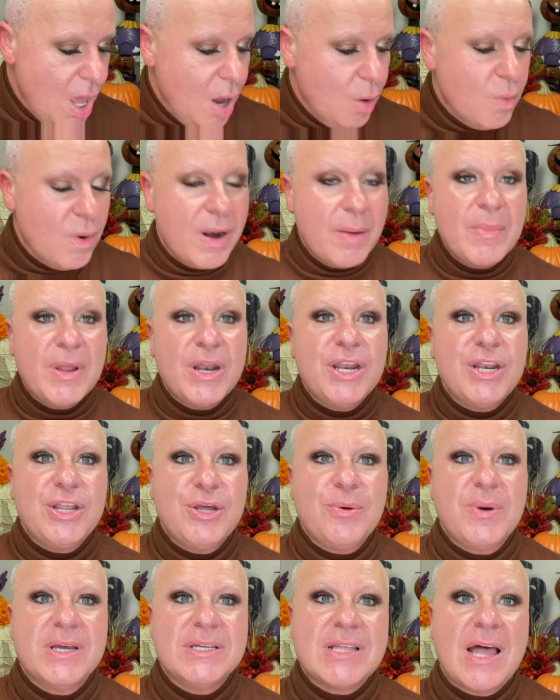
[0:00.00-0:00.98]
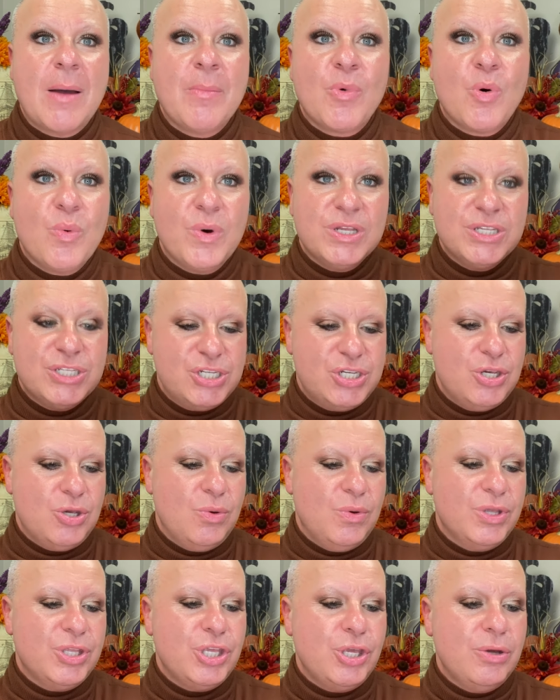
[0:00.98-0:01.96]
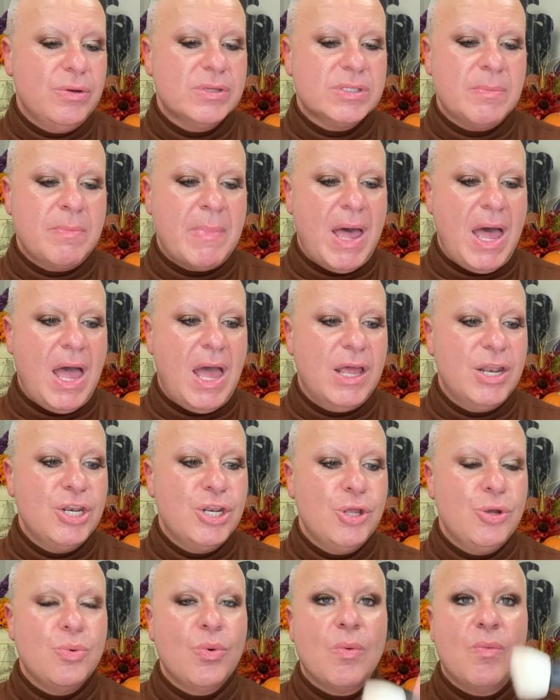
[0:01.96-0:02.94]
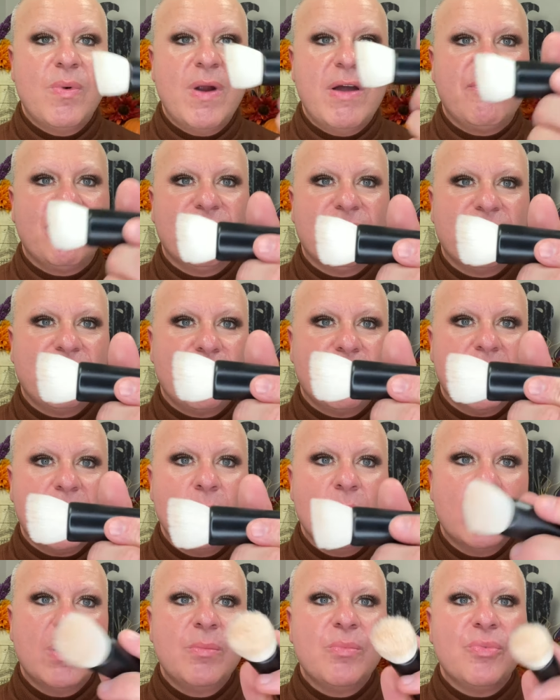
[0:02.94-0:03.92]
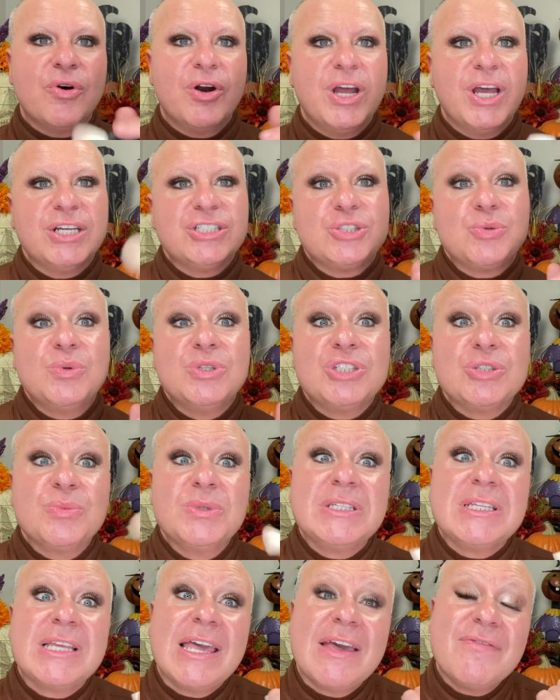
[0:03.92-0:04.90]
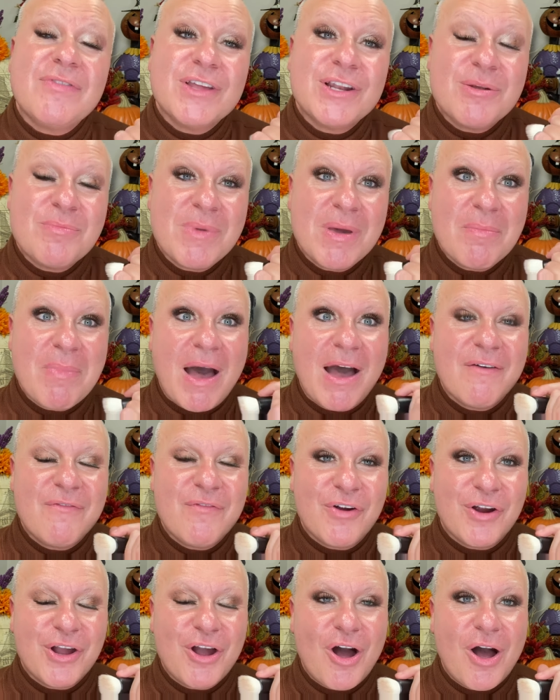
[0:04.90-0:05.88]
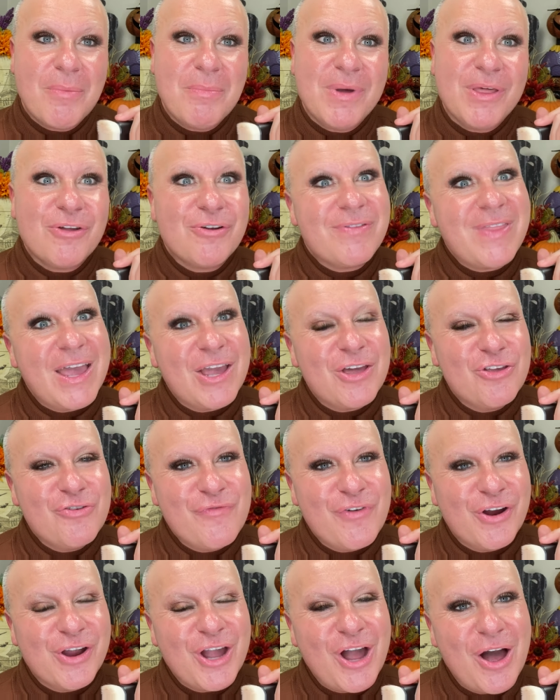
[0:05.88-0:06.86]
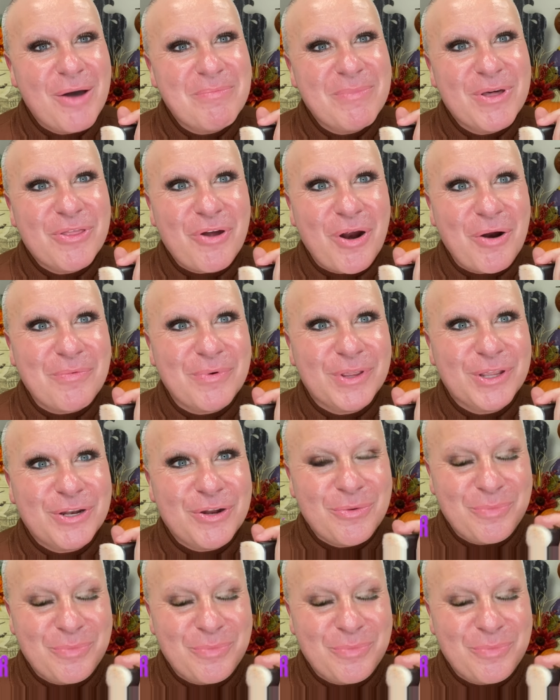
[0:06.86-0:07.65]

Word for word: what I'm going to do is I'm going to use my new Rephr 31 brush, which was gifted to me by a fairy godmother. Thank you you, Fairy Godmother. I really do